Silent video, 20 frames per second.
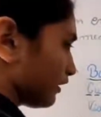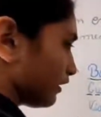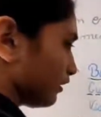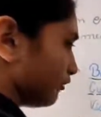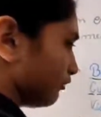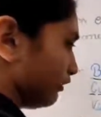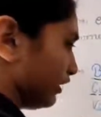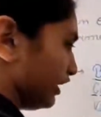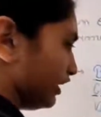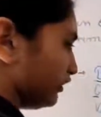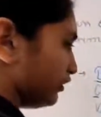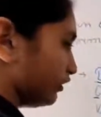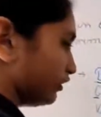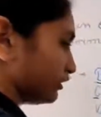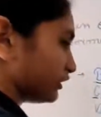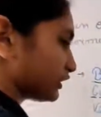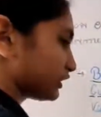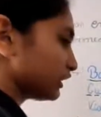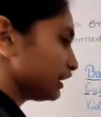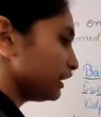
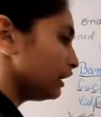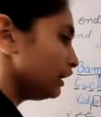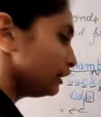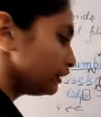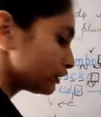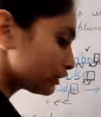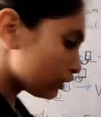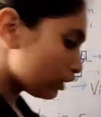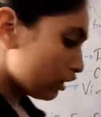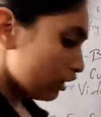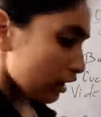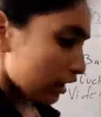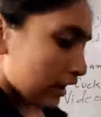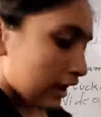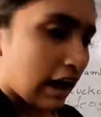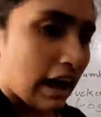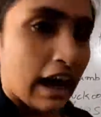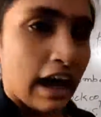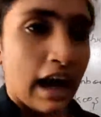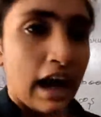Videos. So
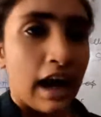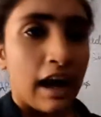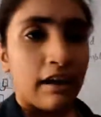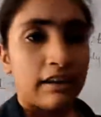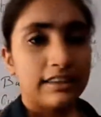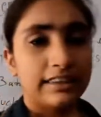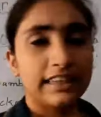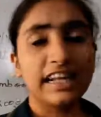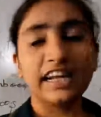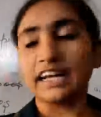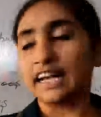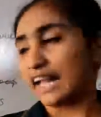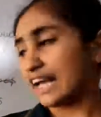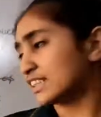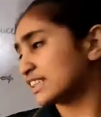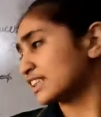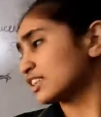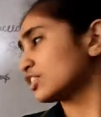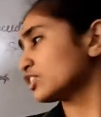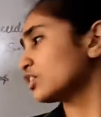the
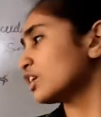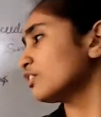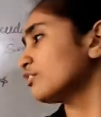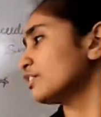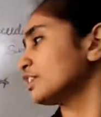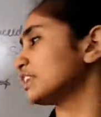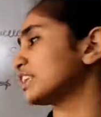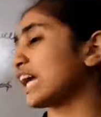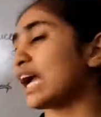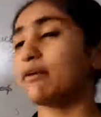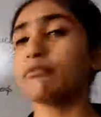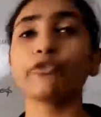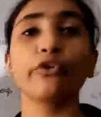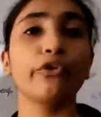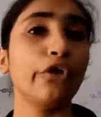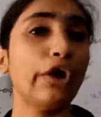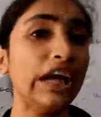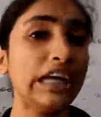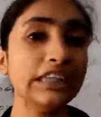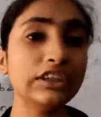next rule which I am
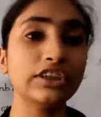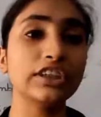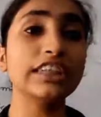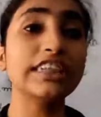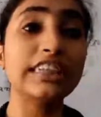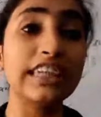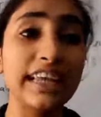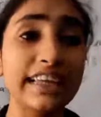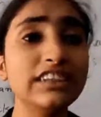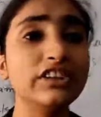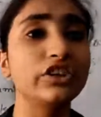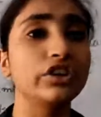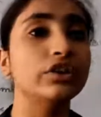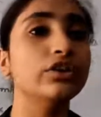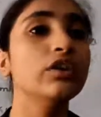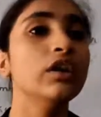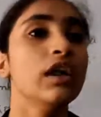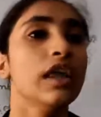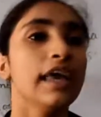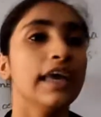going to teach
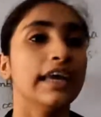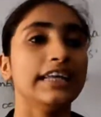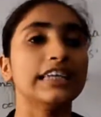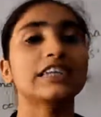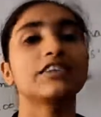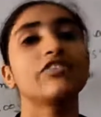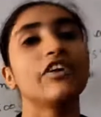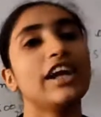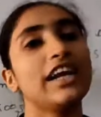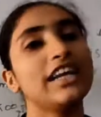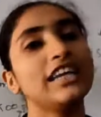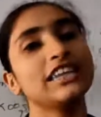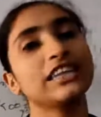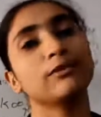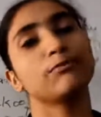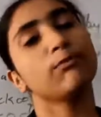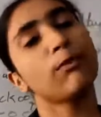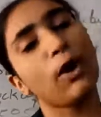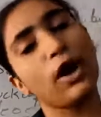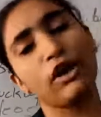you is very
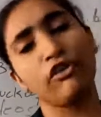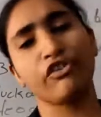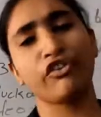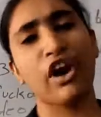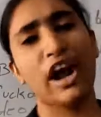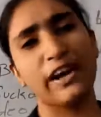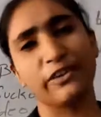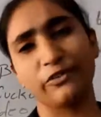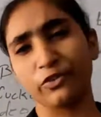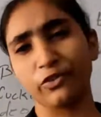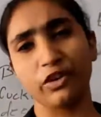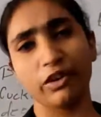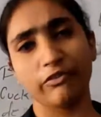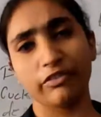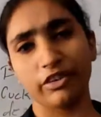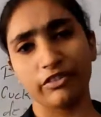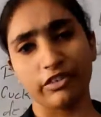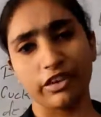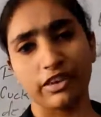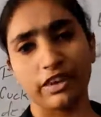small fry to
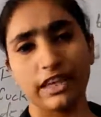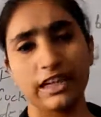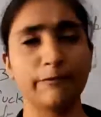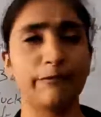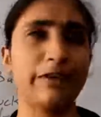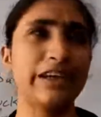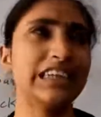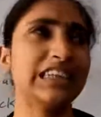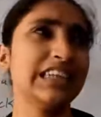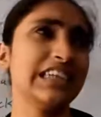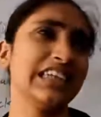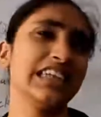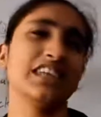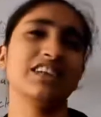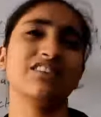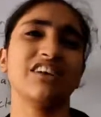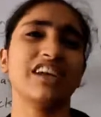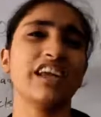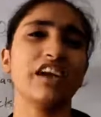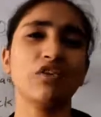everyone. It means it
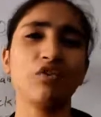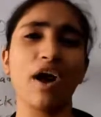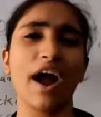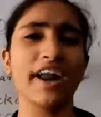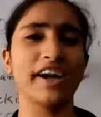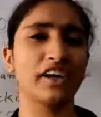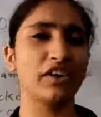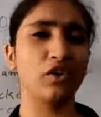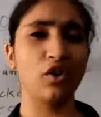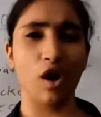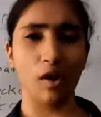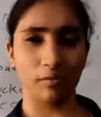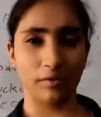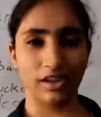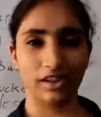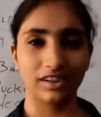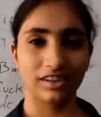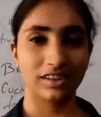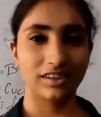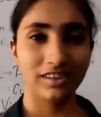is very quite
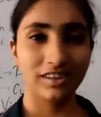common.